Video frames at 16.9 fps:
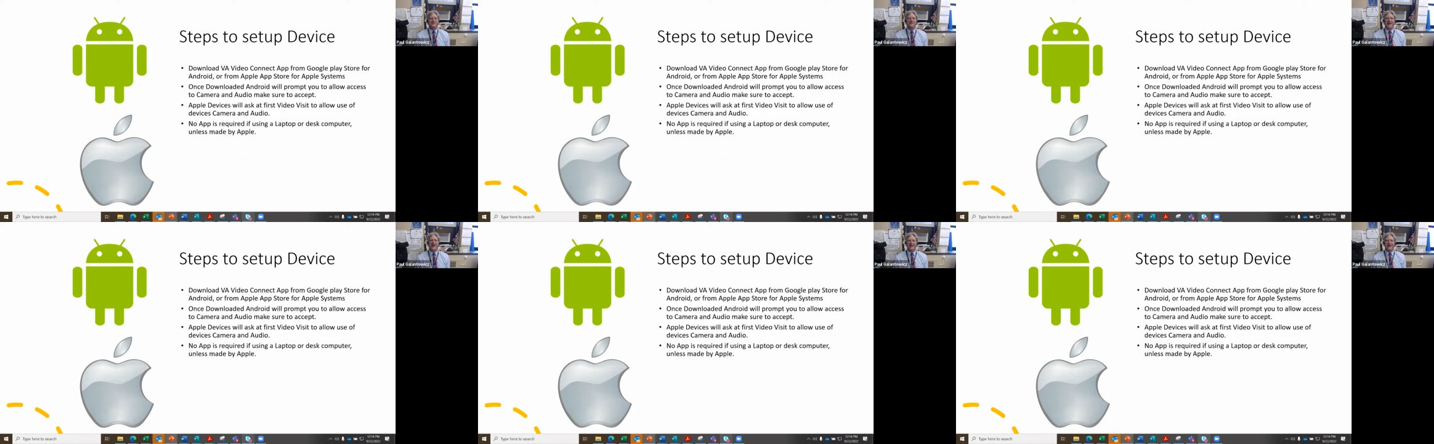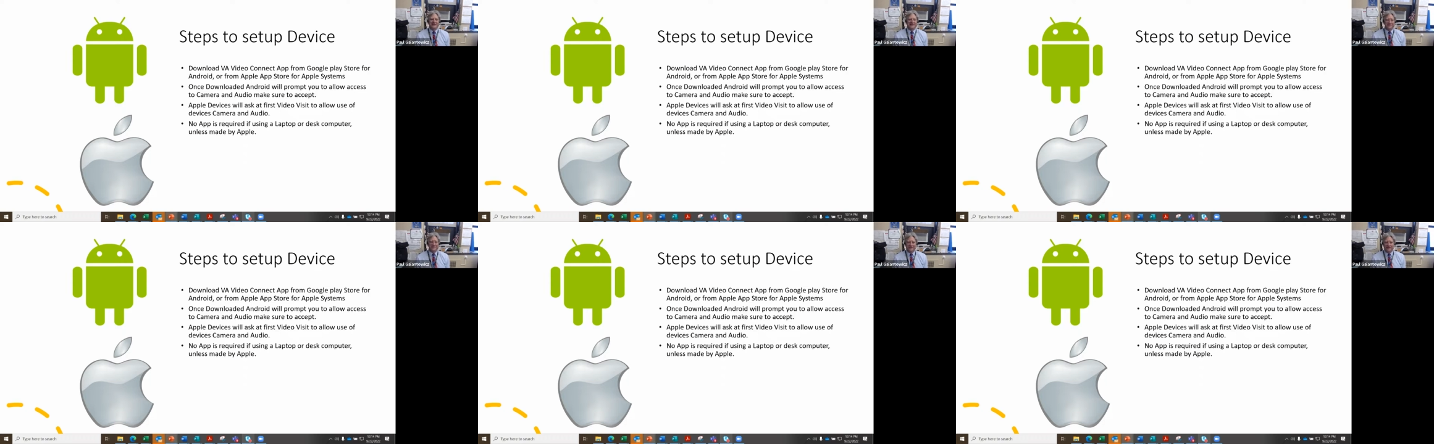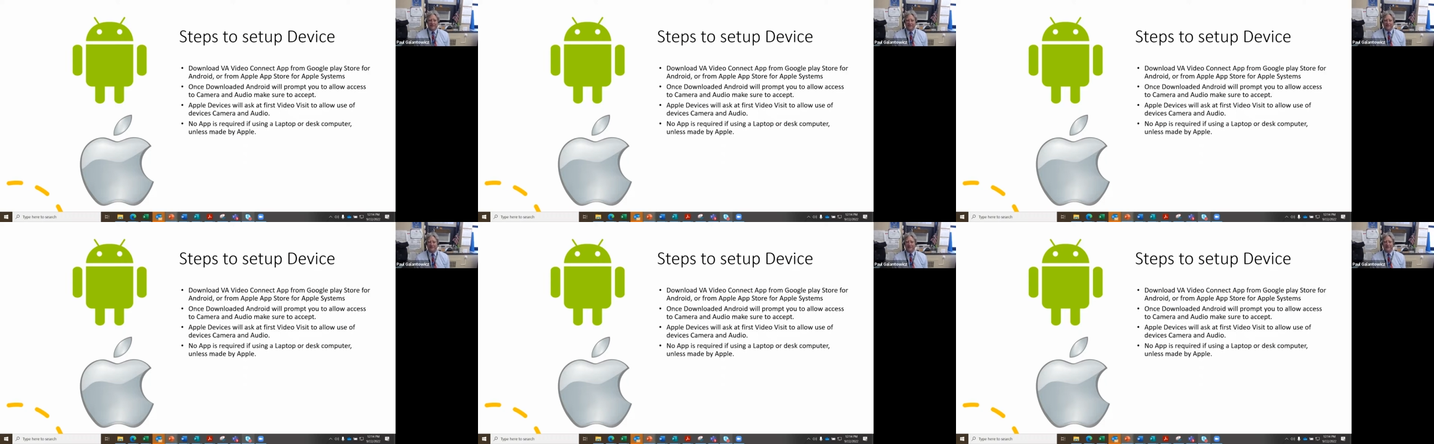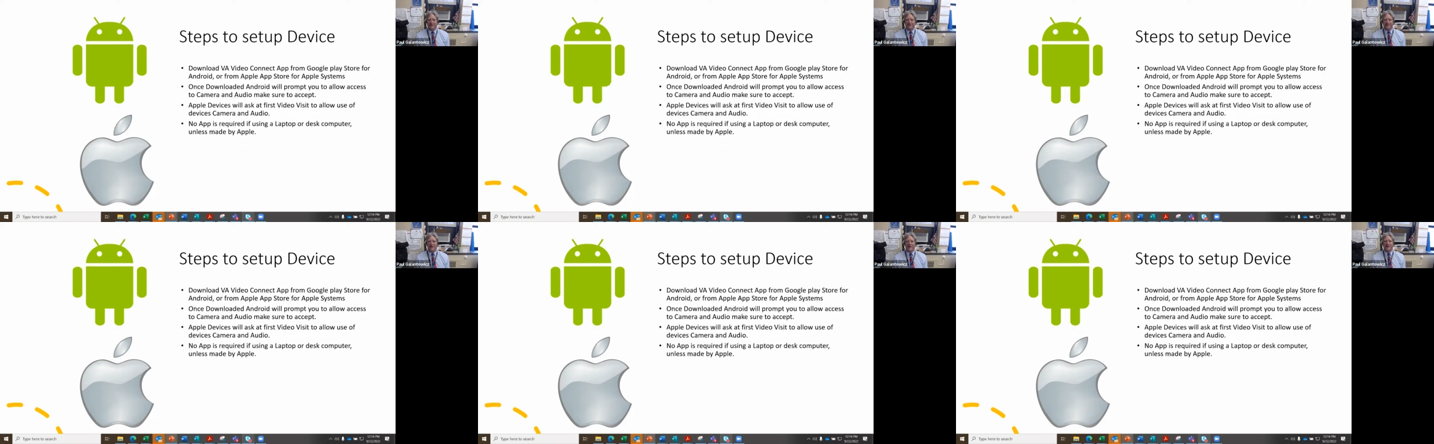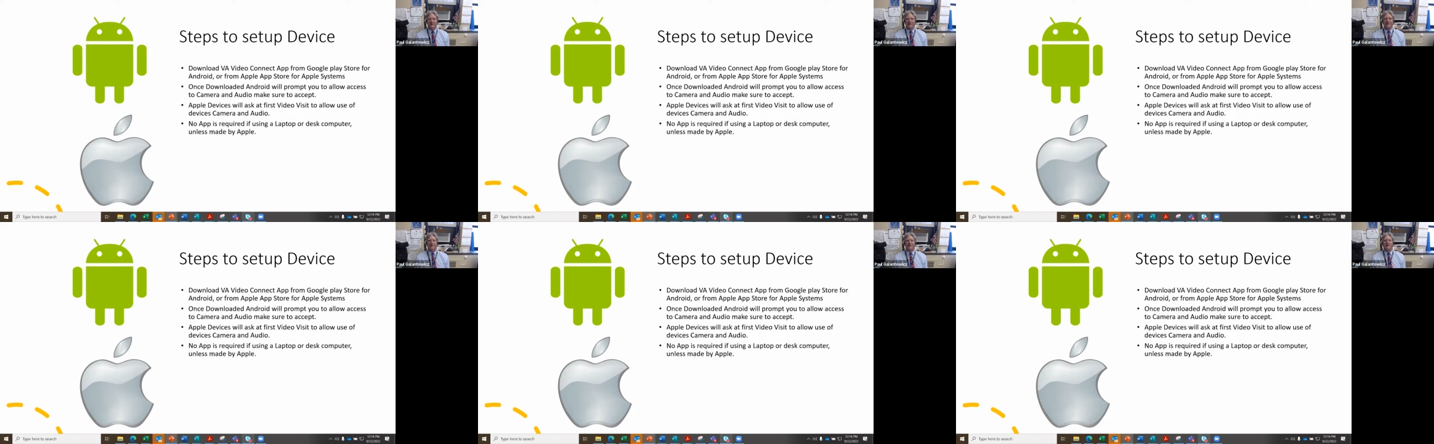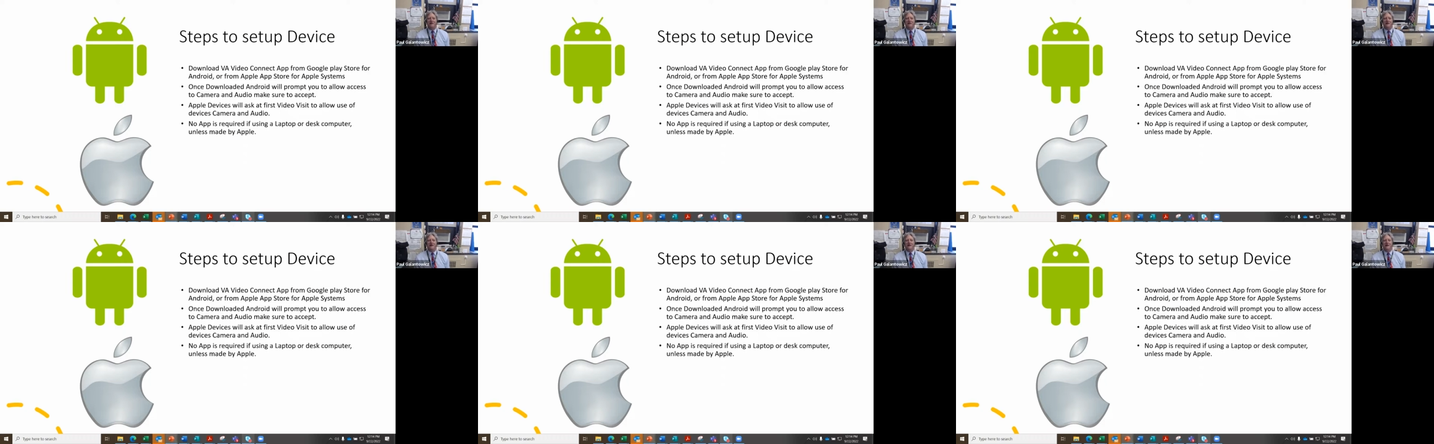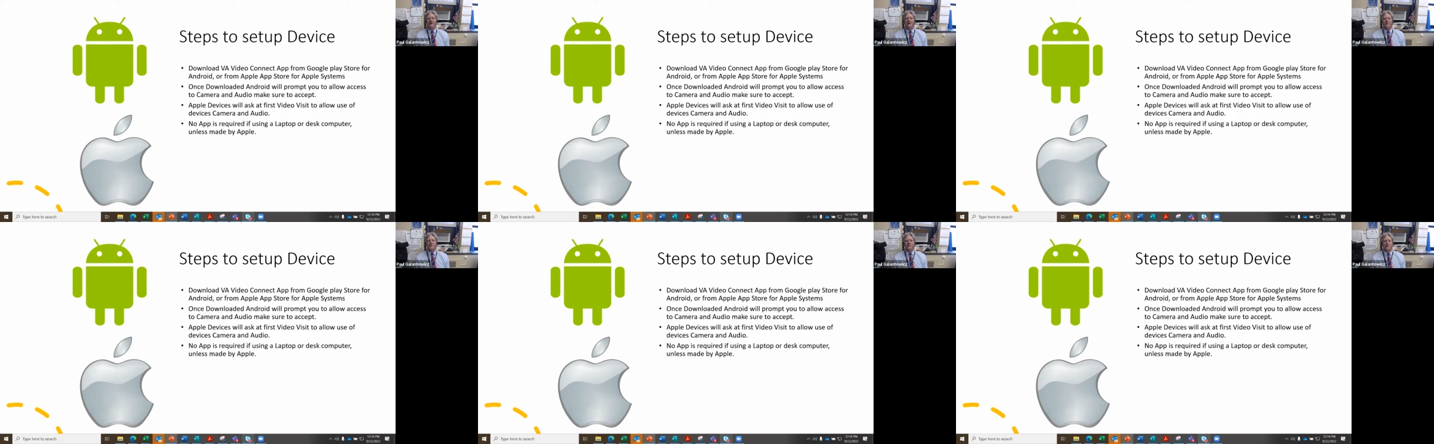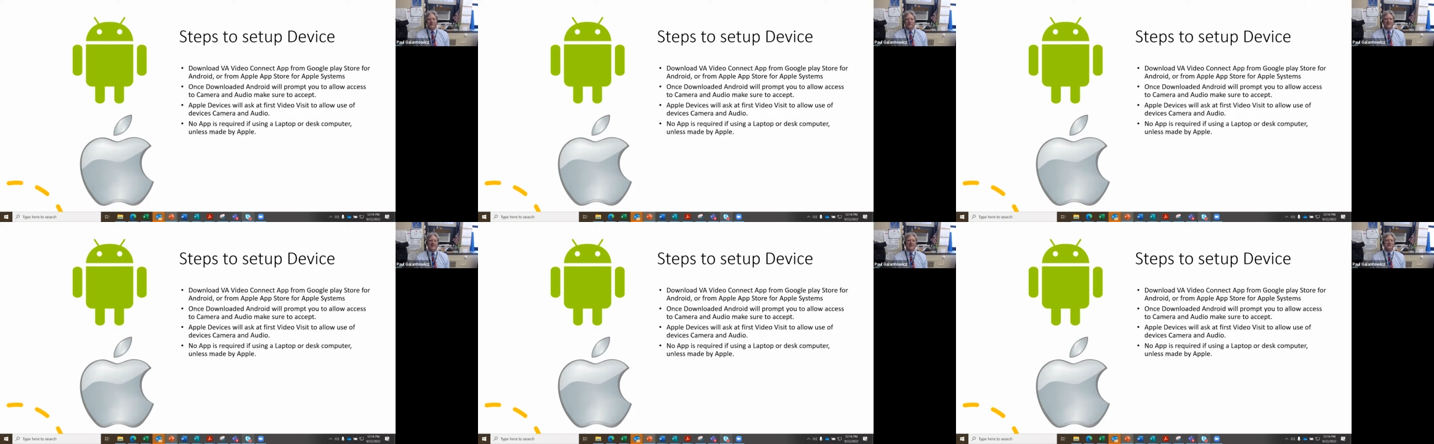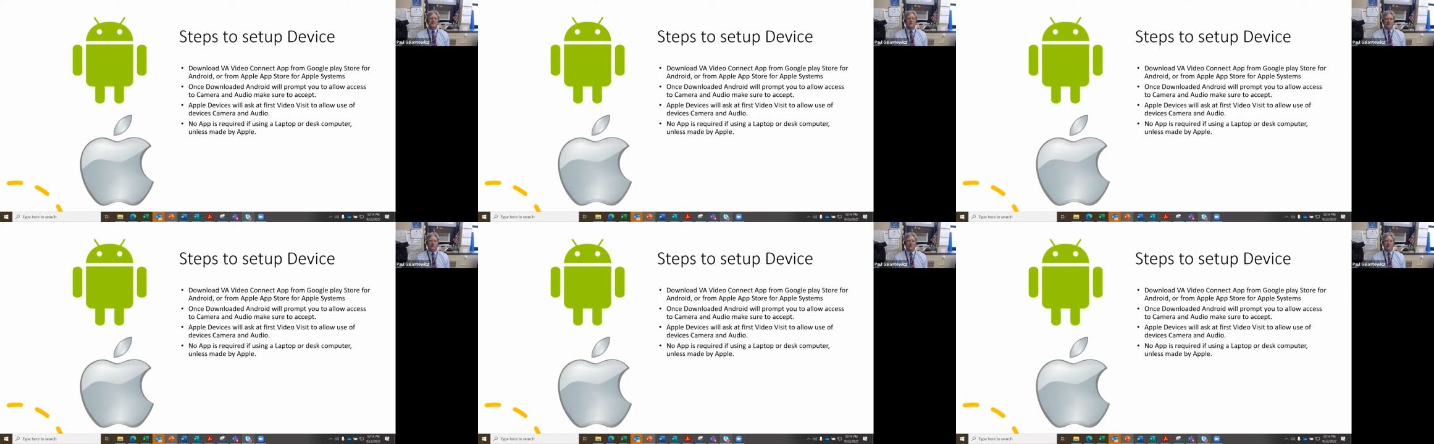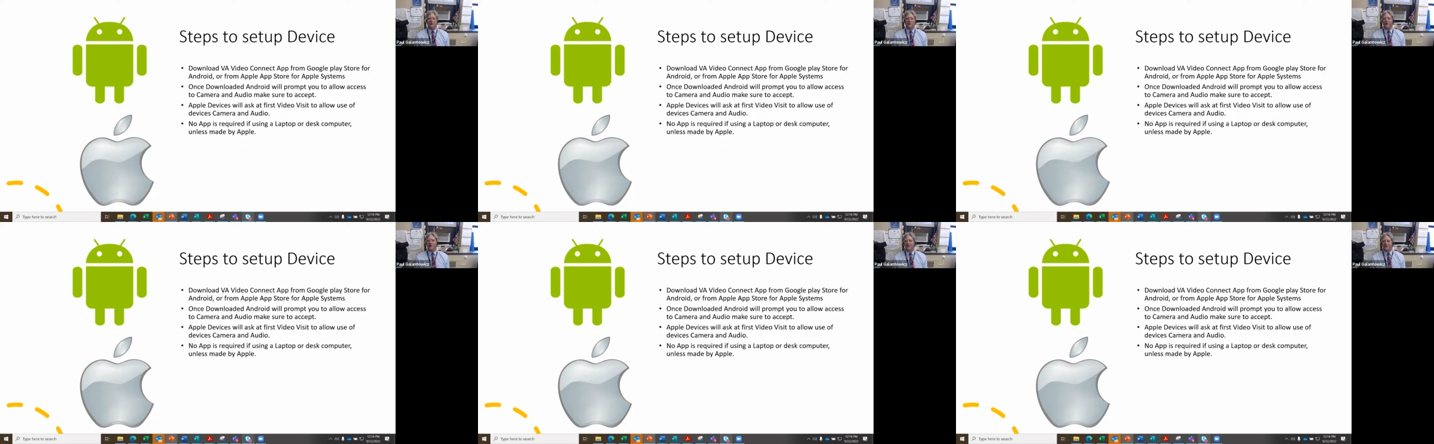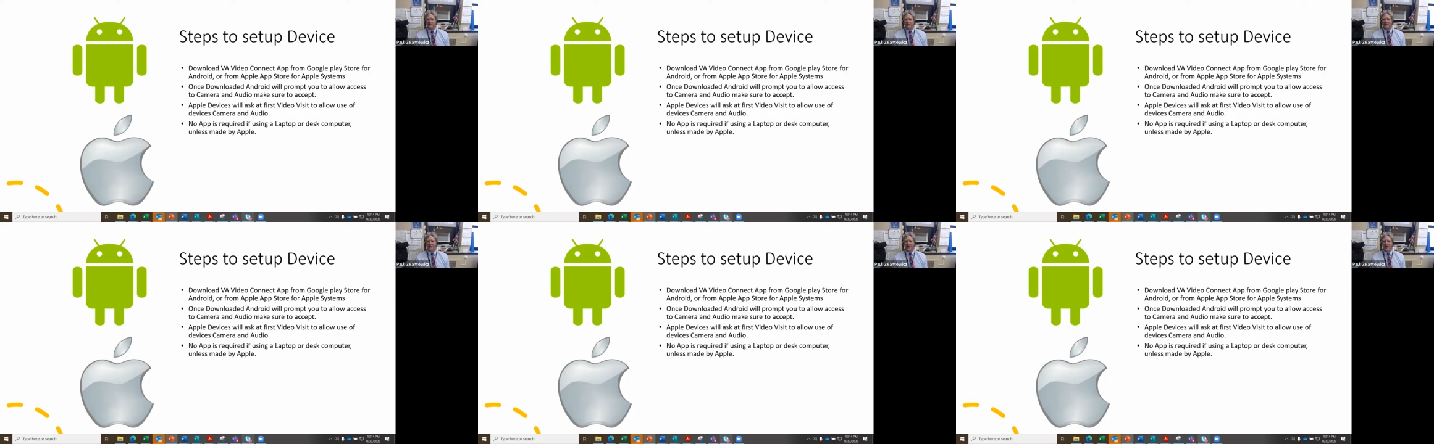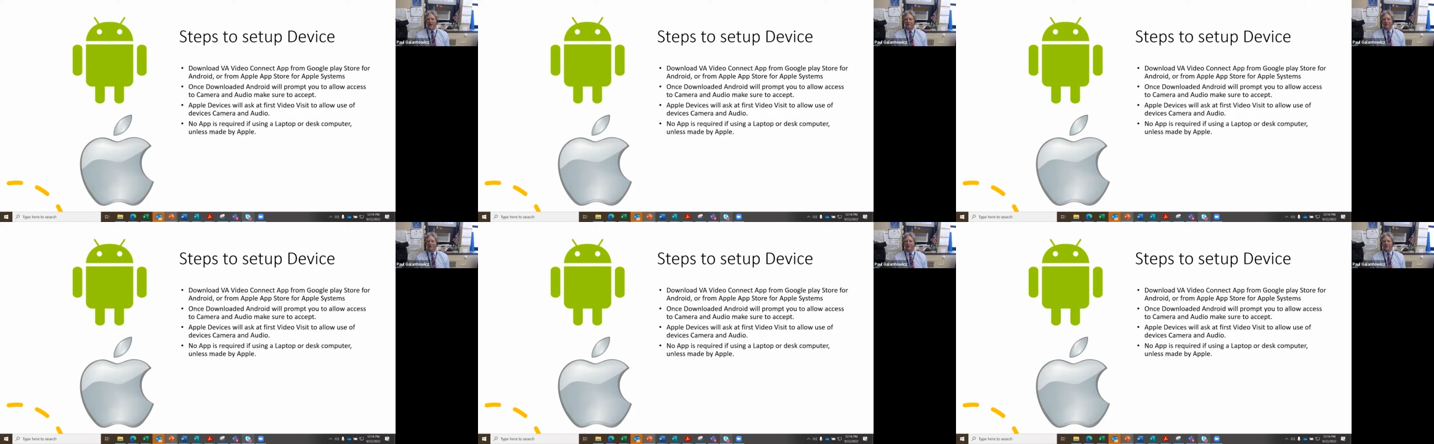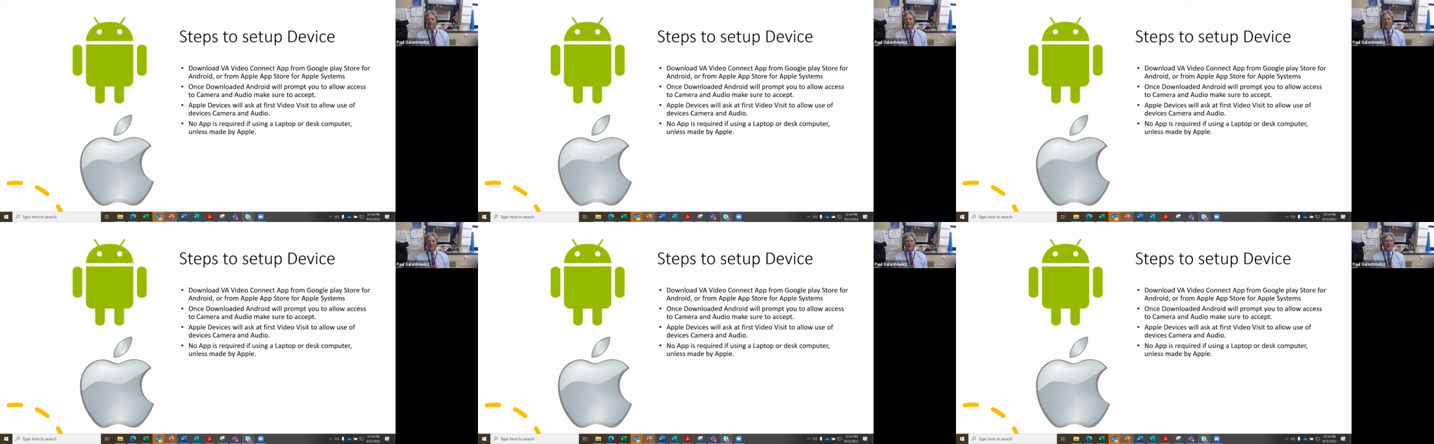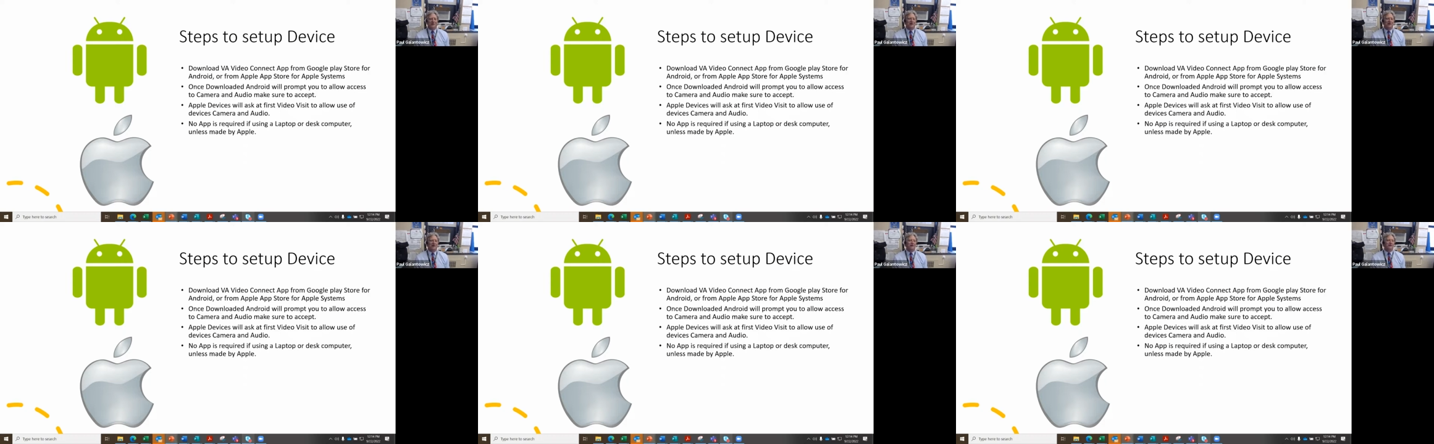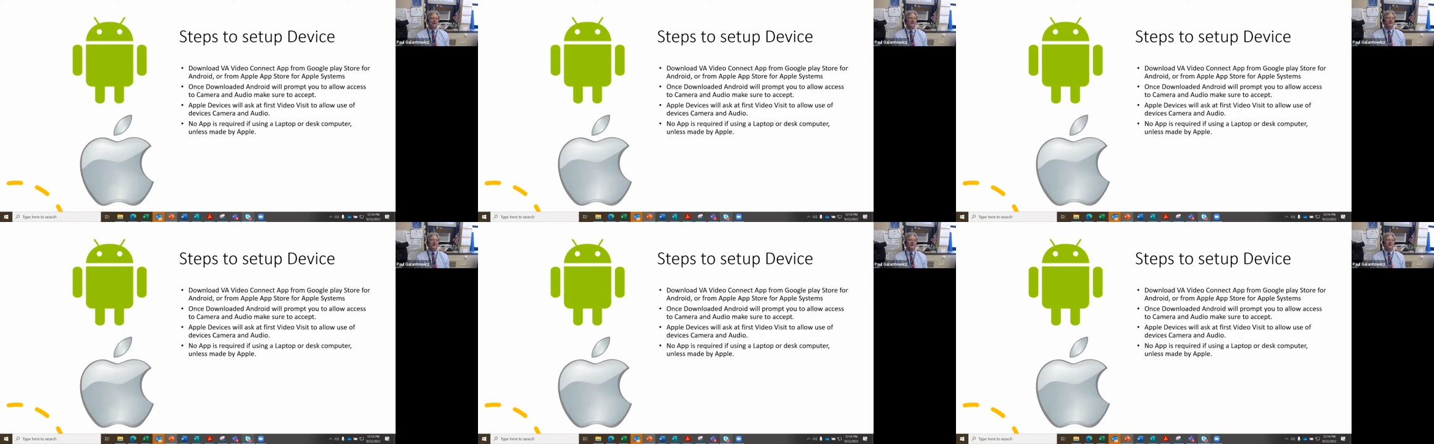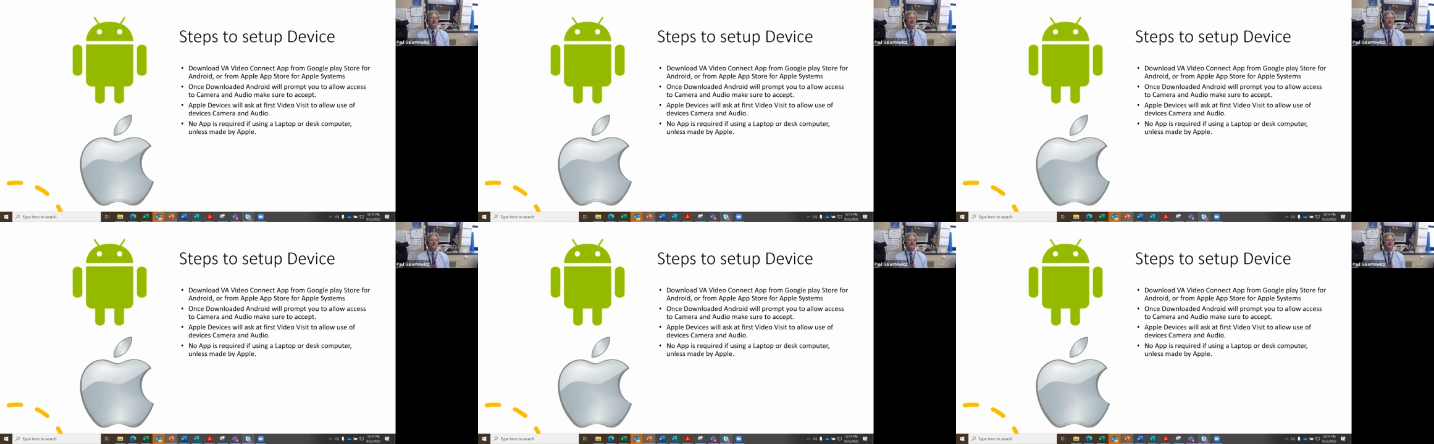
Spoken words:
No face is visible, so there are no lips to read.